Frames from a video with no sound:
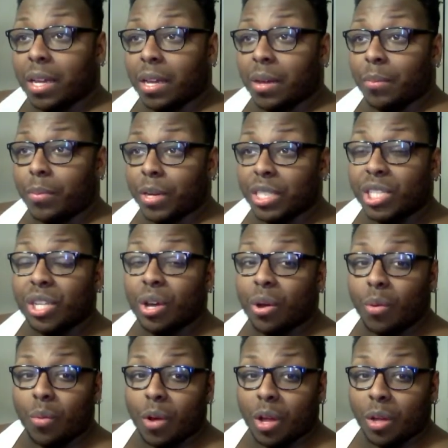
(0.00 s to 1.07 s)

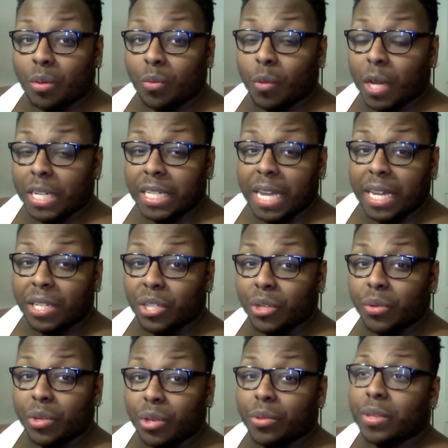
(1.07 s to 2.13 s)
Briscoe won't one day
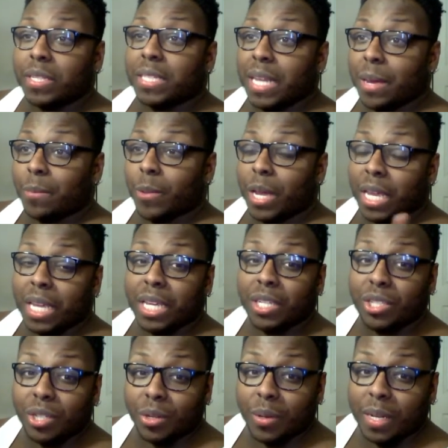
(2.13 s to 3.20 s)
do you the same way he
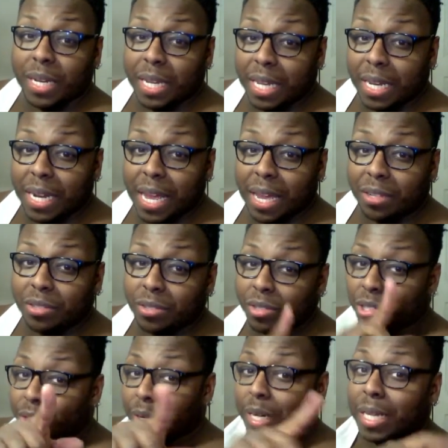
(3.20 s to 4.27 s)
doing Nikki
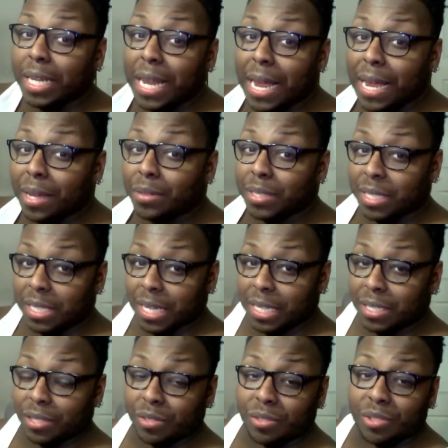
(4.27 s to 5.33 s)
Naturals, you're a clown,
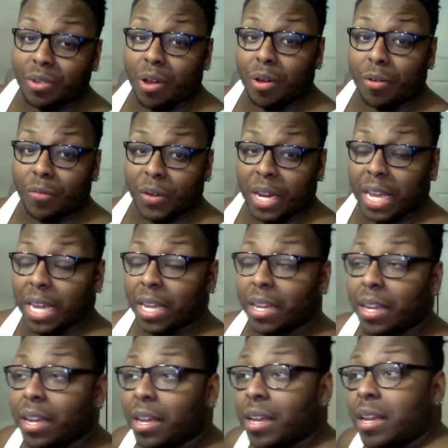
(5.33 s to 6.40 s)
sis. You too old for that.
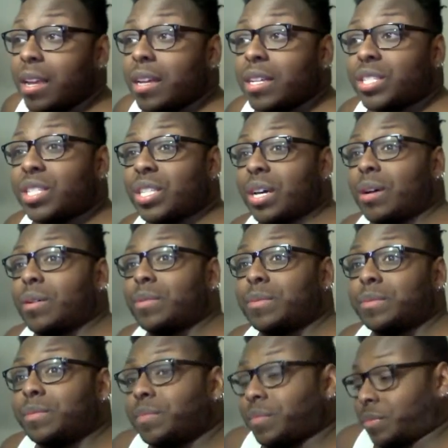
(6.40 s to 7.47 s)

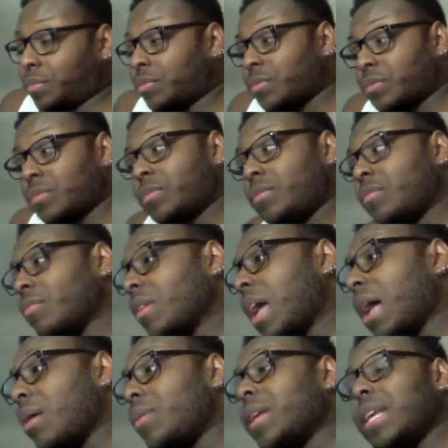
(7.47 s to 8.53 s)
So,
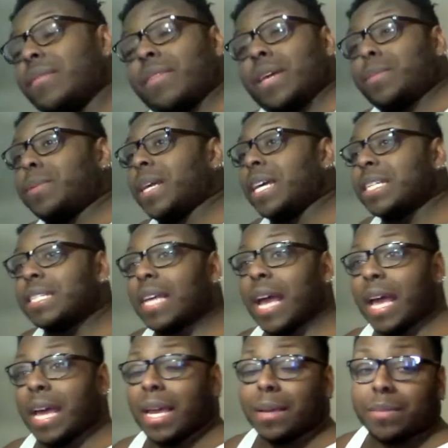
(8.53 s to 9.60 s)
I would even, he plays
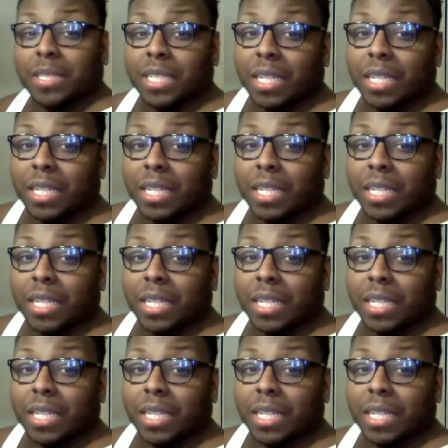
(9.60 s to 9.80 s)
games.